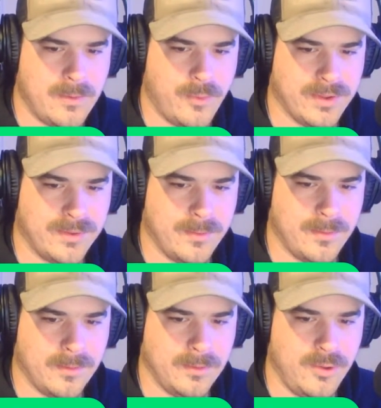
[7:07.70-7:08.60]
with
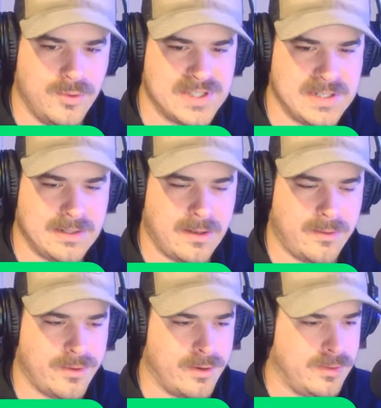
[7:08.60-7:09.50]
losing
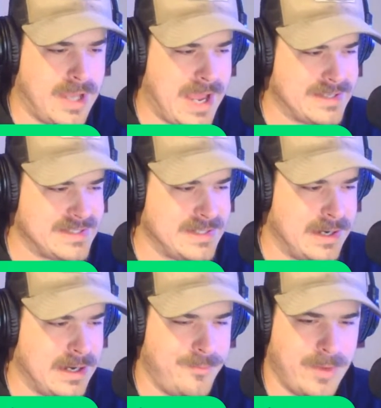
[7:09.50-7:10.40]
their last
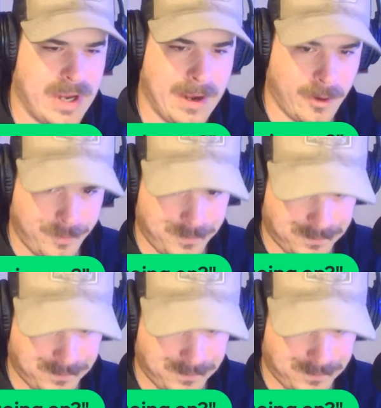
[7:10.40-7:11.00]
time out.